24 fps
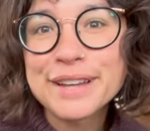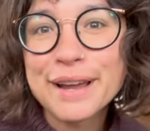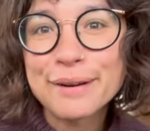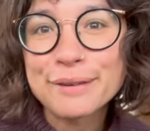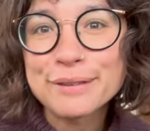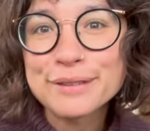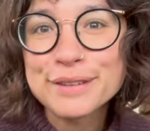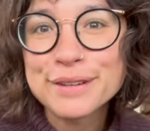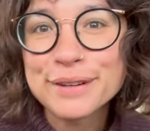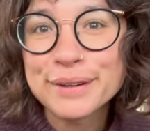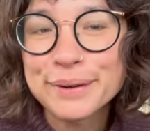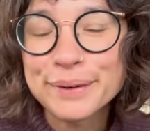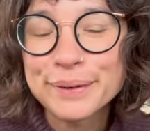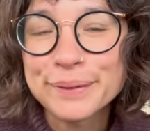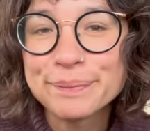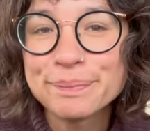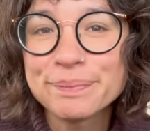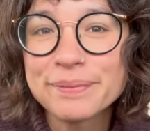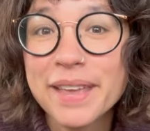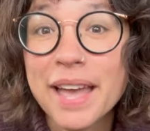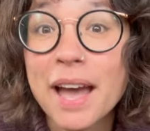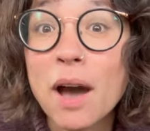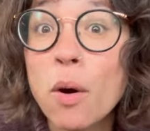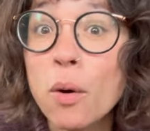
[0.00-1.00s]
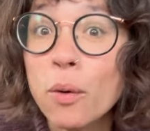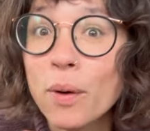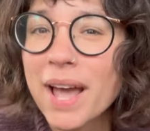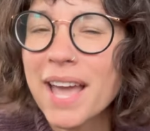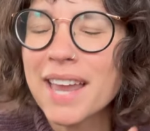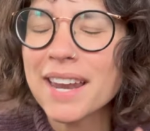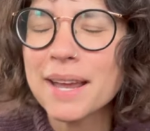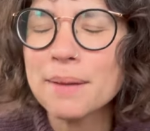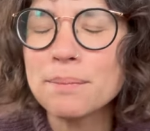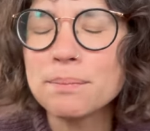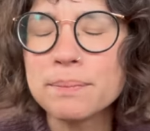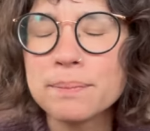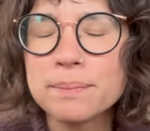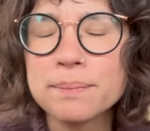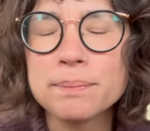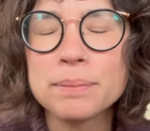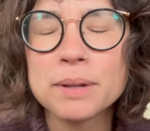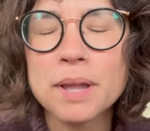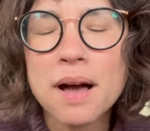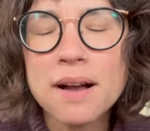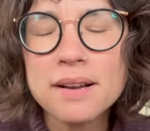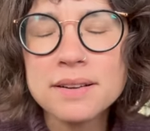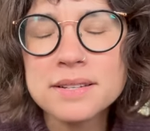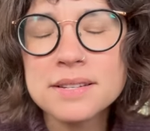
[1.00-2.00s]
out too. Oh, and I
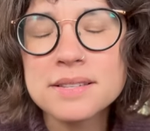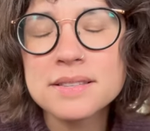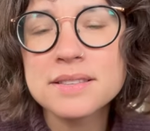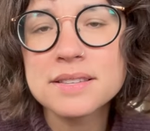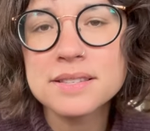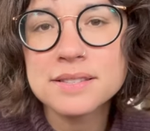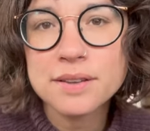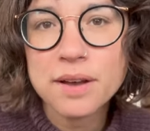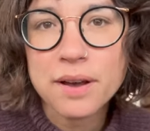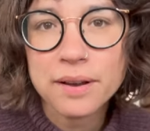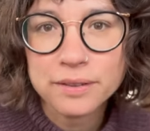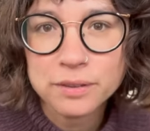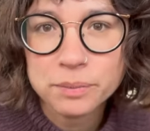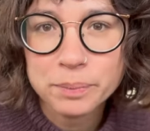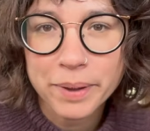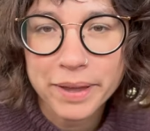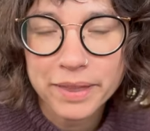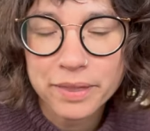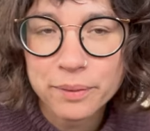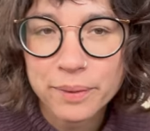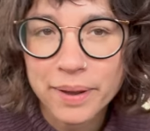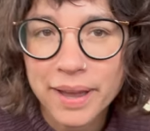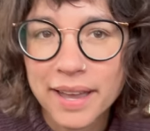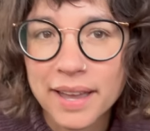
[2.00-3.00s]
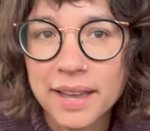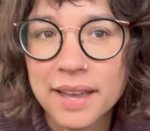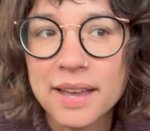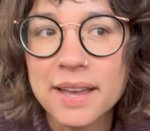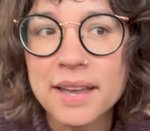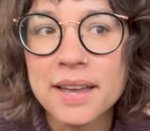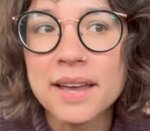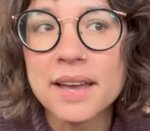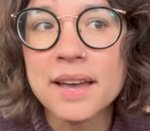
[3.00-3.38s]
blocked the socks, by the way.